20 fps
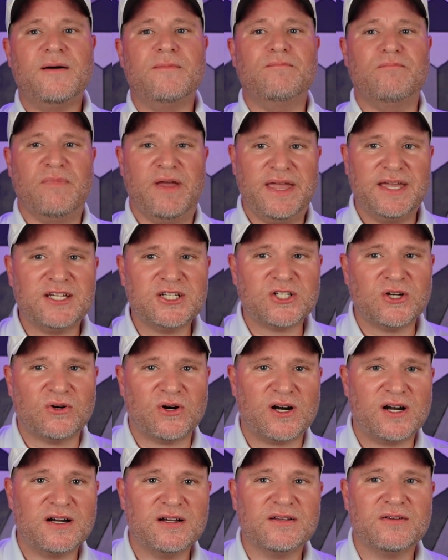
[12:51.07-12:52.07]
make
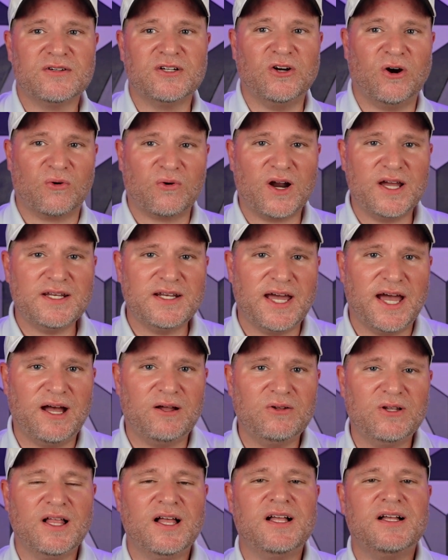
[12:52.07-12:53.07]
sure, go right
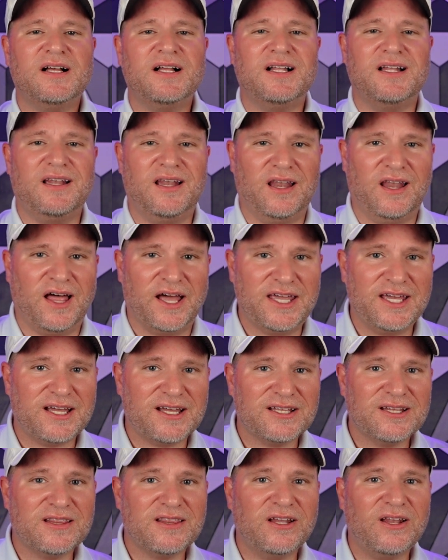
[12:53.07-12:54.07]
now,
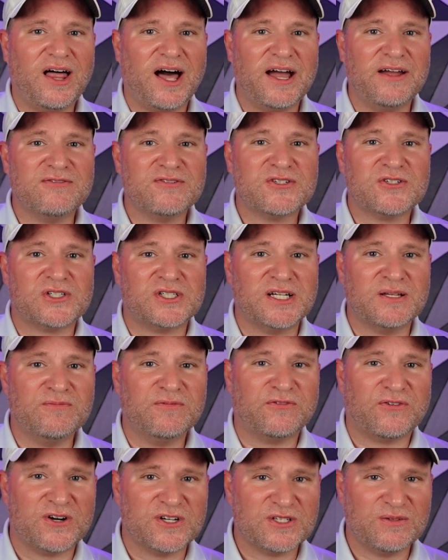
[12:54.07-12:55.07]
like the live stream
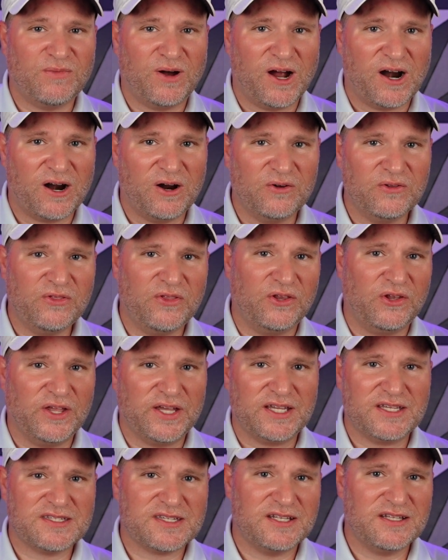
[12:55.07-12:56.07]
for tomorrow. The
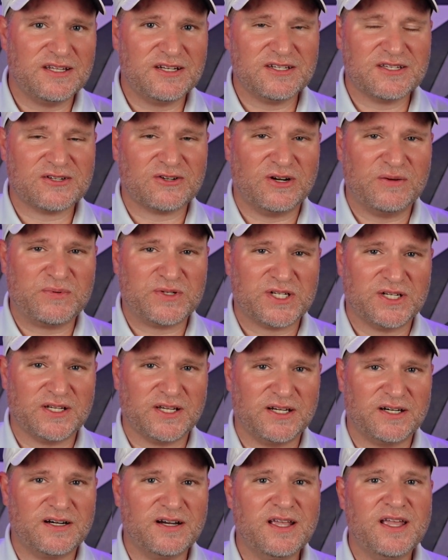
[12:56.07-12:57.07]
link's in the description
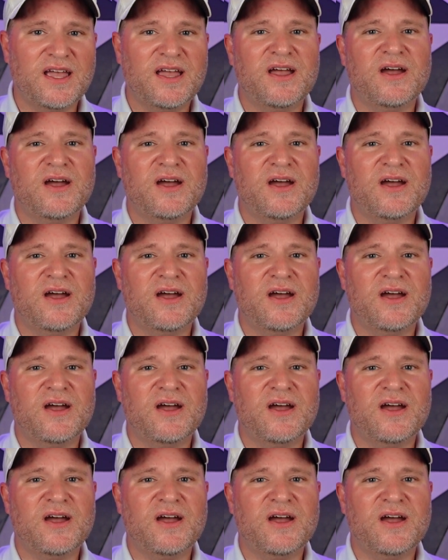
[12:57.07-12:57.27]
here.